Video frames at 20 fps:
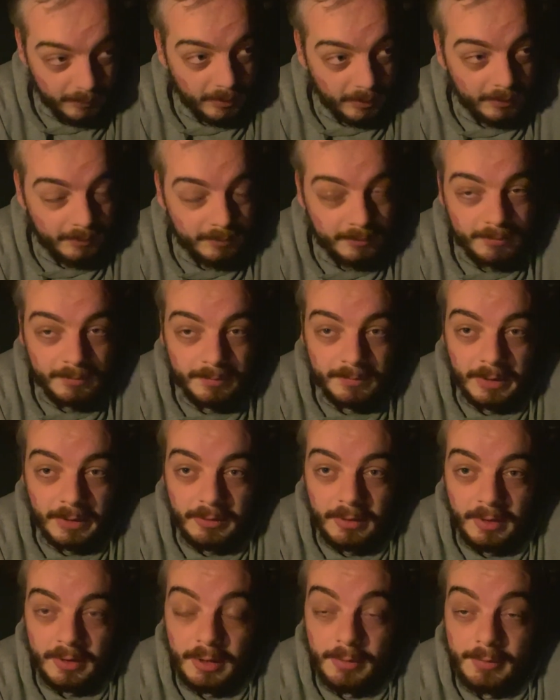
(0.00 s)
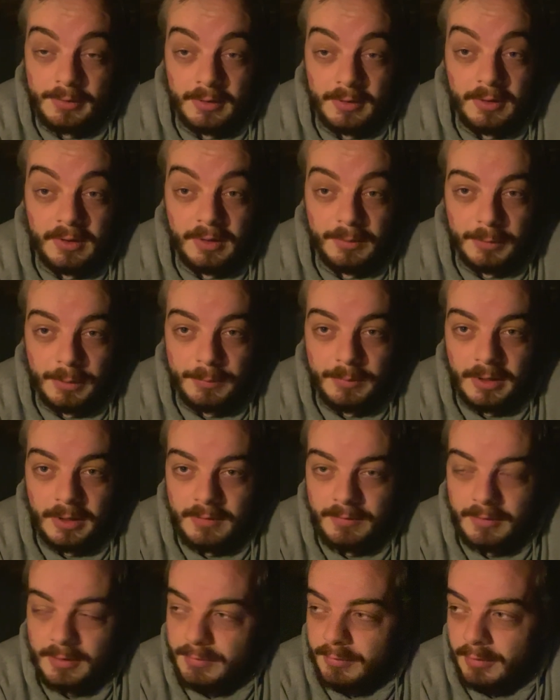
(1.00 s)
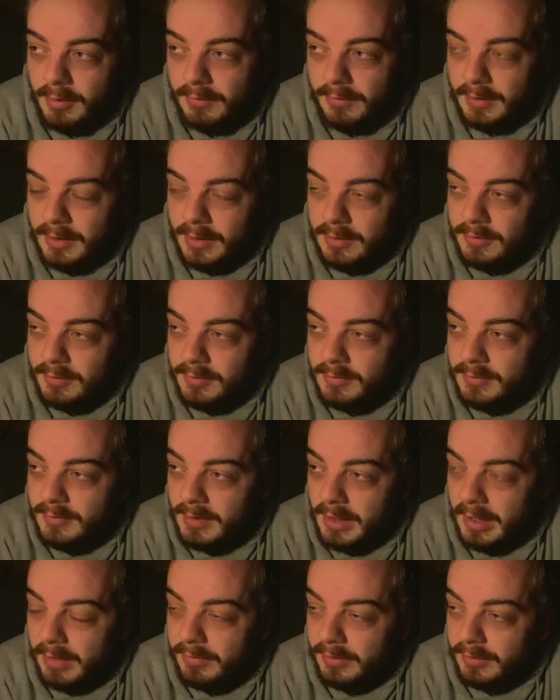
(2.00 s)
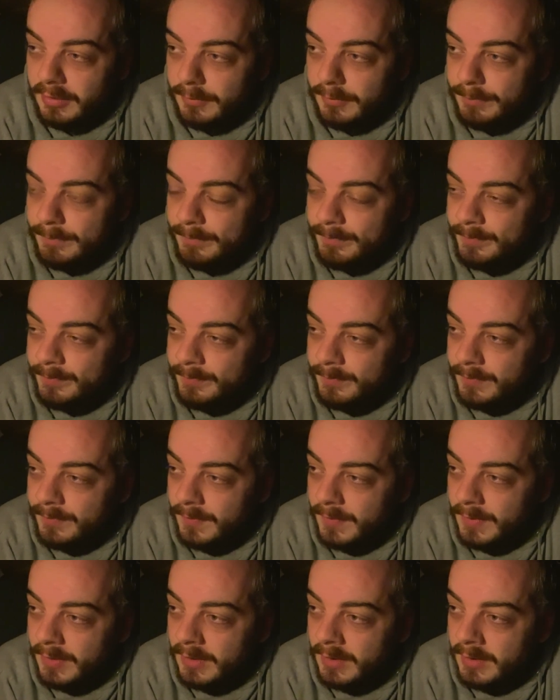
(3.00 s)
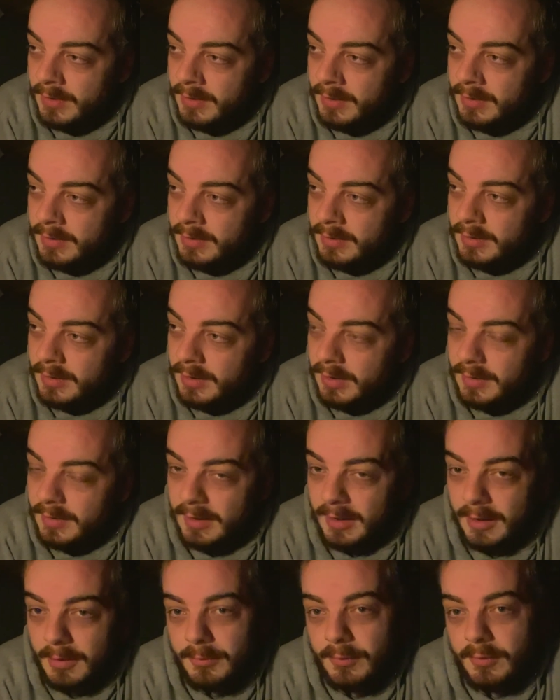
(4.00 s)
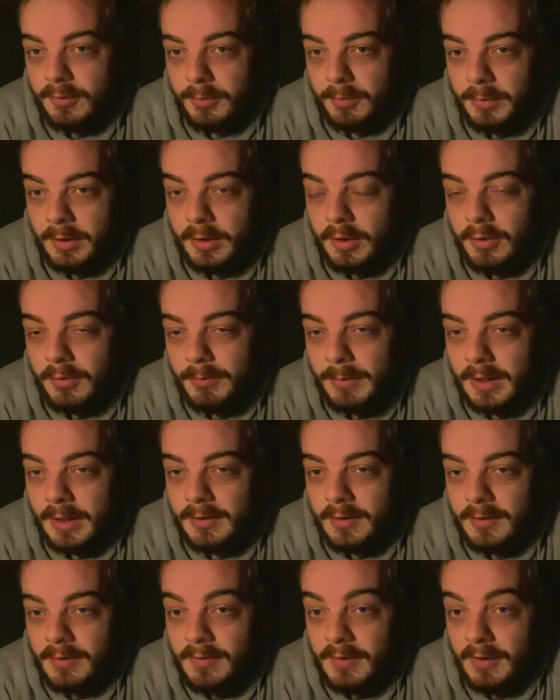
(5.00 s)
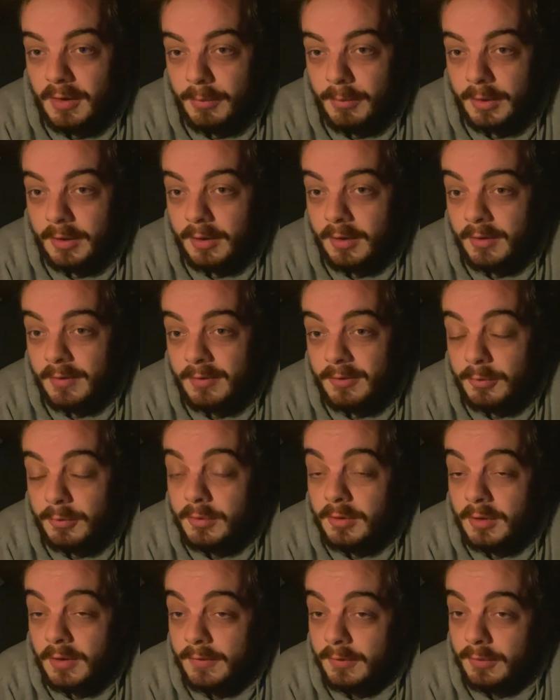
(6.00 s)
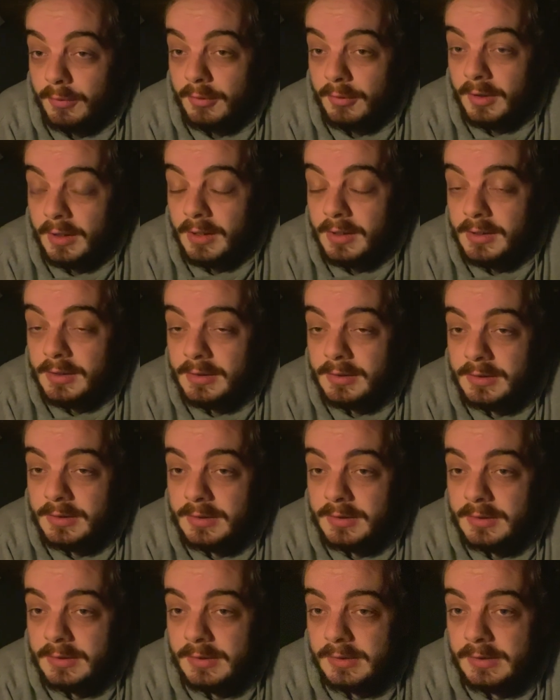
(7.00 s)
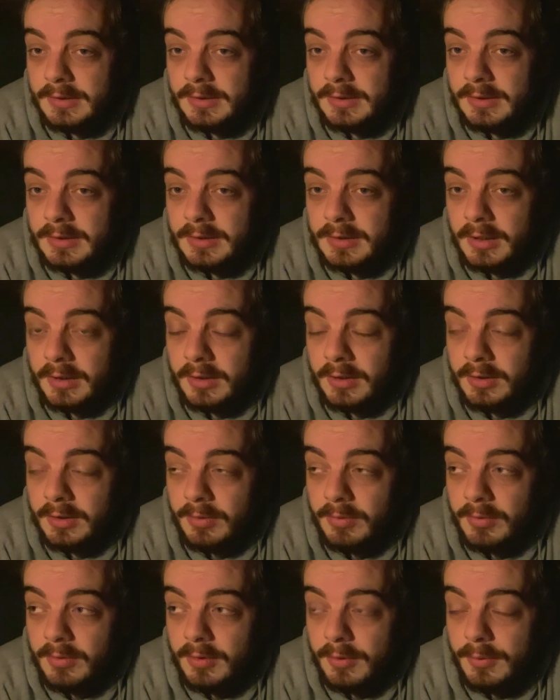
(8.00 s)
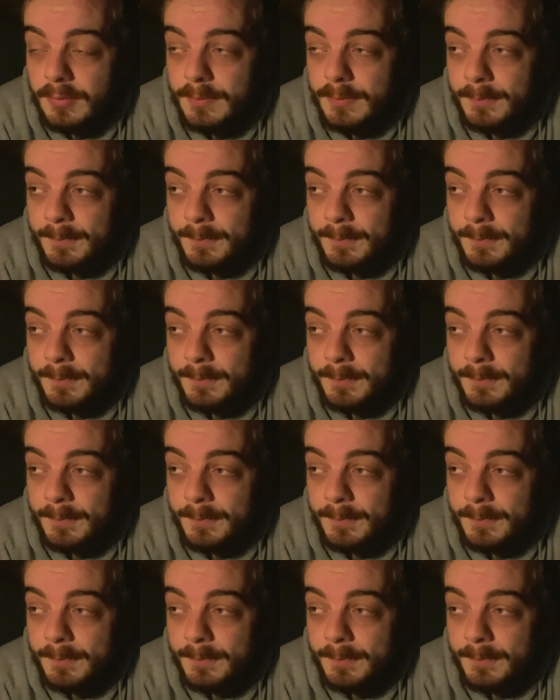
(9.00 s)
I felt like I was earning my benefits rather than just having them. And now I'm just going to be going back to sitting on my ass doing nothing all day, like I used to.